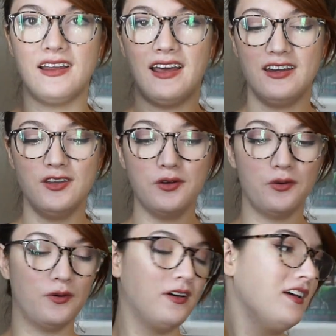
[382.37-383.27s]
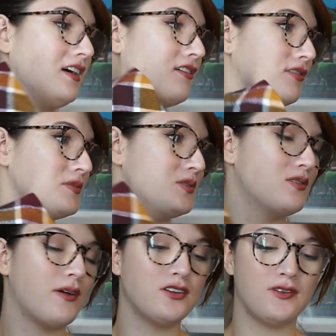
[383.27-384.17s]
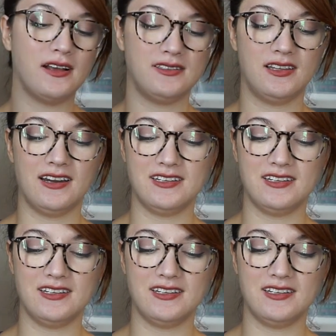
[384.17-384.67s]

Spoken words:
and I knew from doing the red dress that